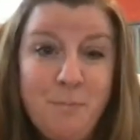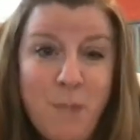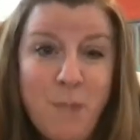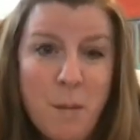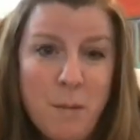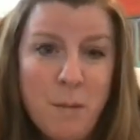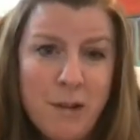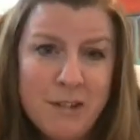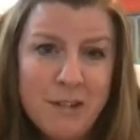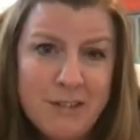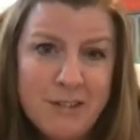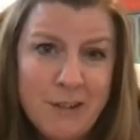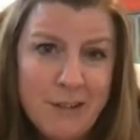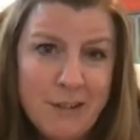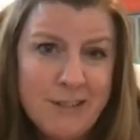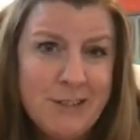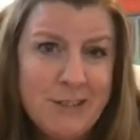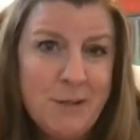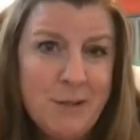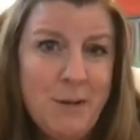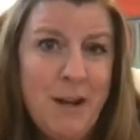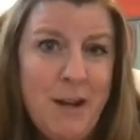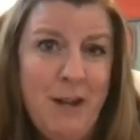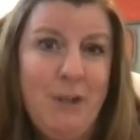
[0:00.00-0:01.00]
But there's
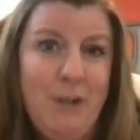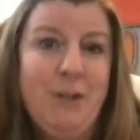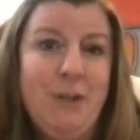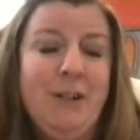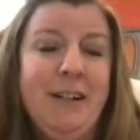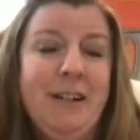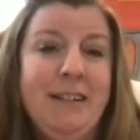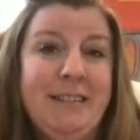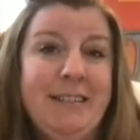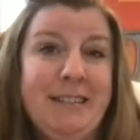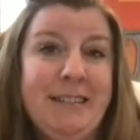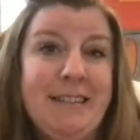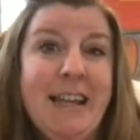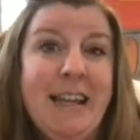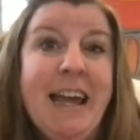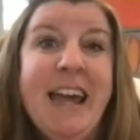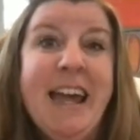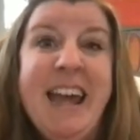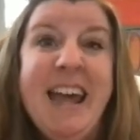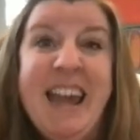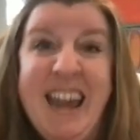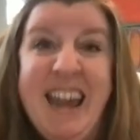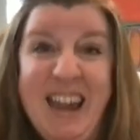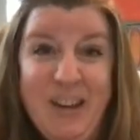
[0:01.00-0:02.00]
also an increase
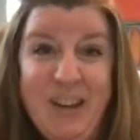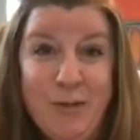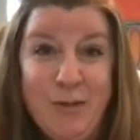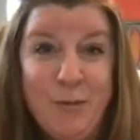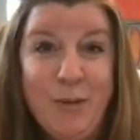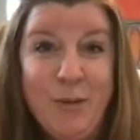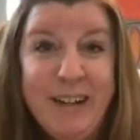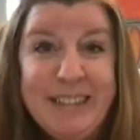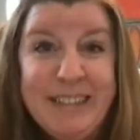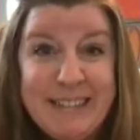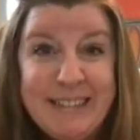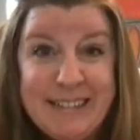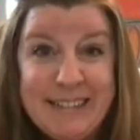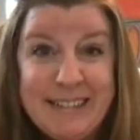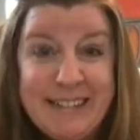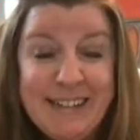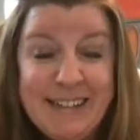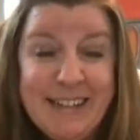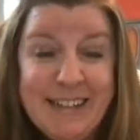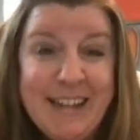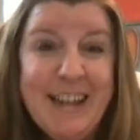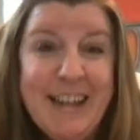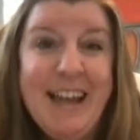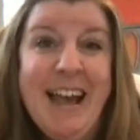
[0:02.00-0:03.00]
in risk
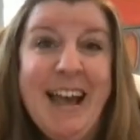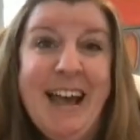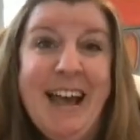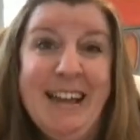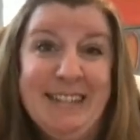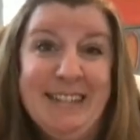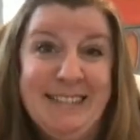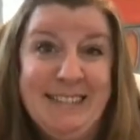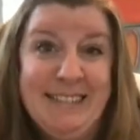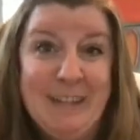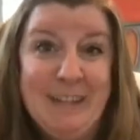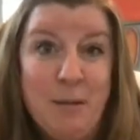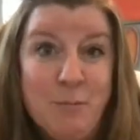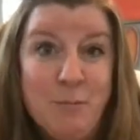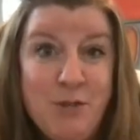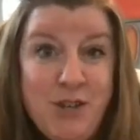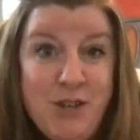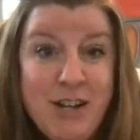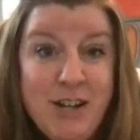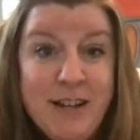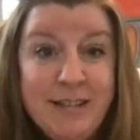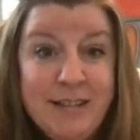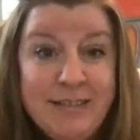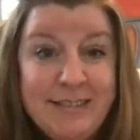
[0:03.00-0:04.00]
and
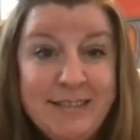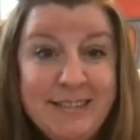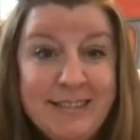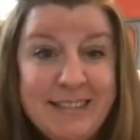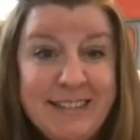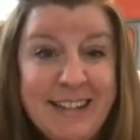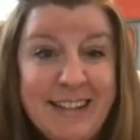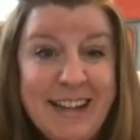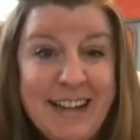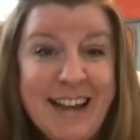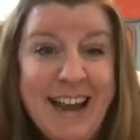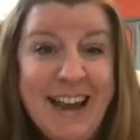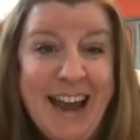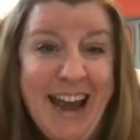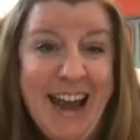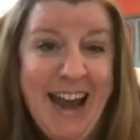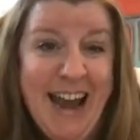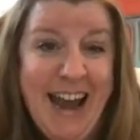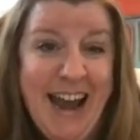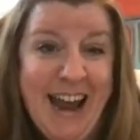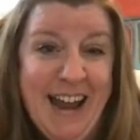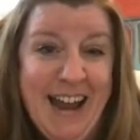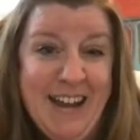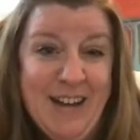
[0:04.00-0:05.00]
assumptions
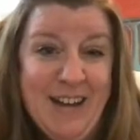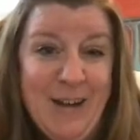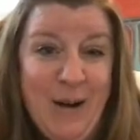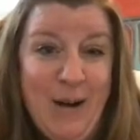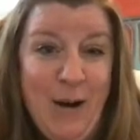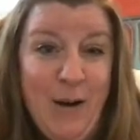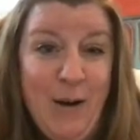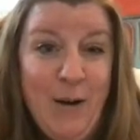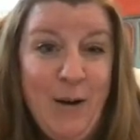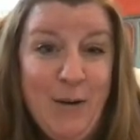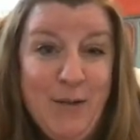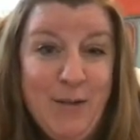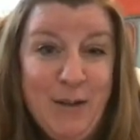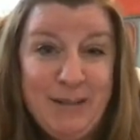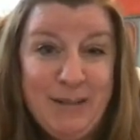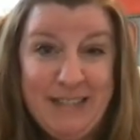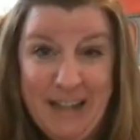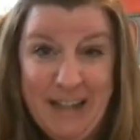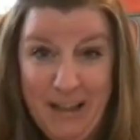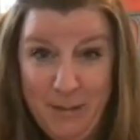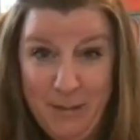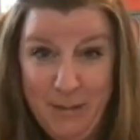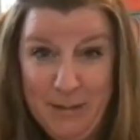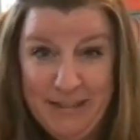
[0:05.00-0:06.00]
and all of those
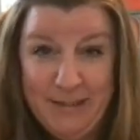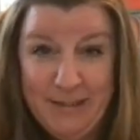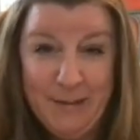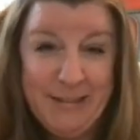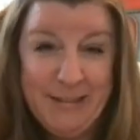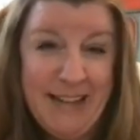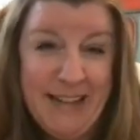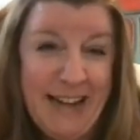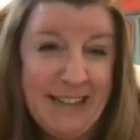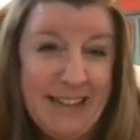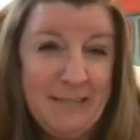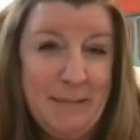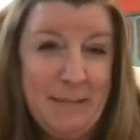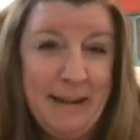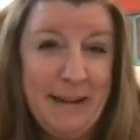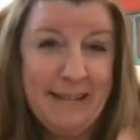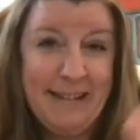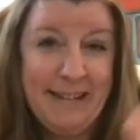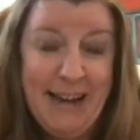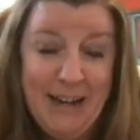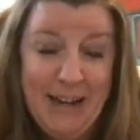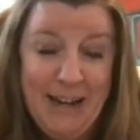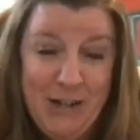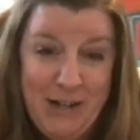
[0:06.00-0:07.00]
elements, those
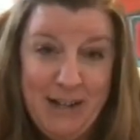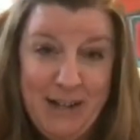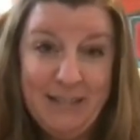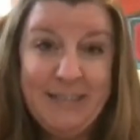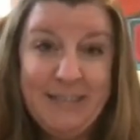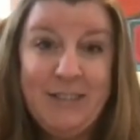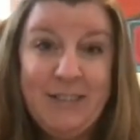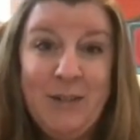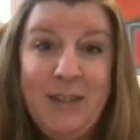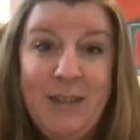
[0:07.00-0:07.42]
expectations.